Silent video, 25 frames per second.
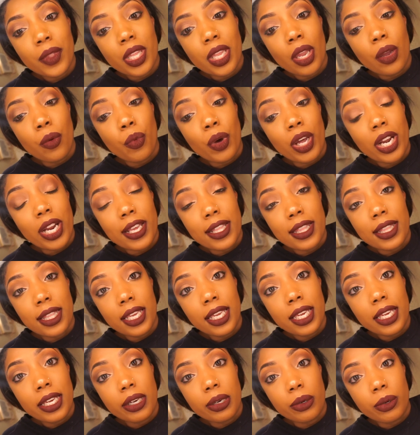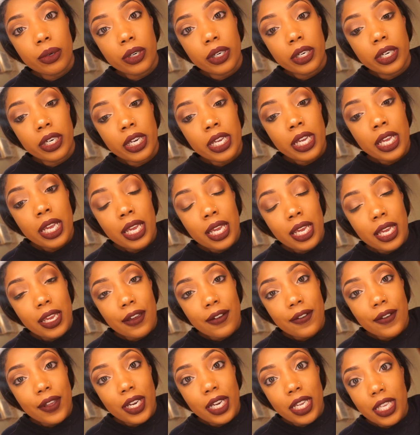what I think or
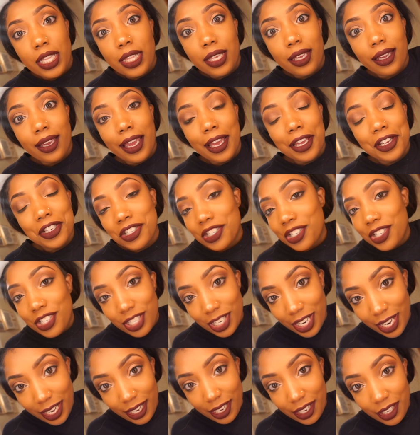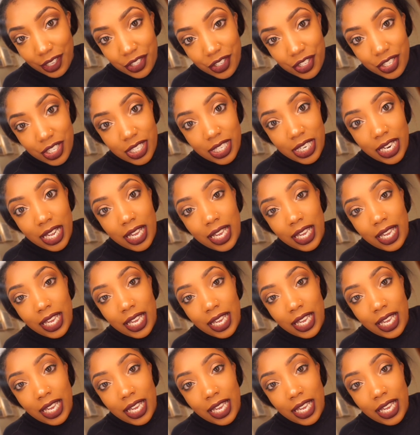if anything has changed.